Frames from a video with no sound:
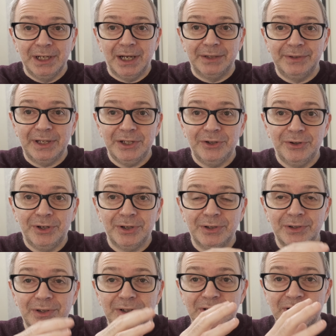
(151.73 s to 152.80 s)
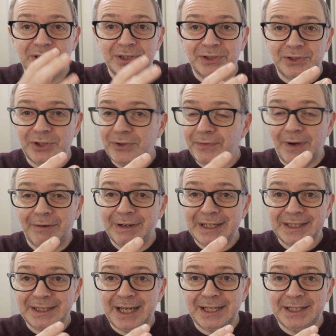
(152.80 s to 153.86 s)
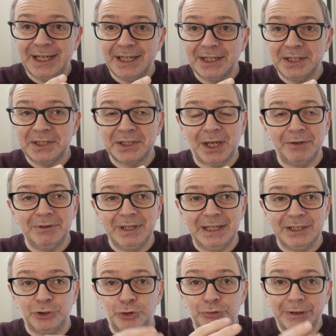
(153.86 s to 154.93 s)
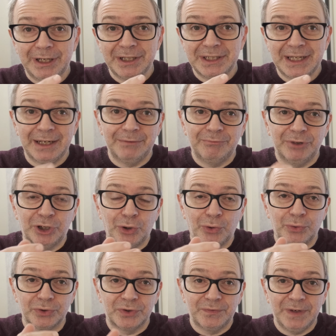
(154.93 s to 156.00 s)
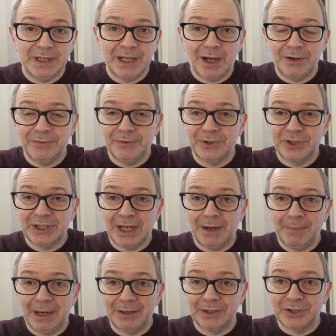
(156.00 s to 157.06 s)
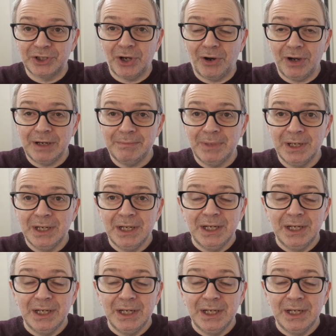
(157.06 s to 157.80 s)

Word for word: And then you can do various settings so that it triggers it and records video for a set amount of time.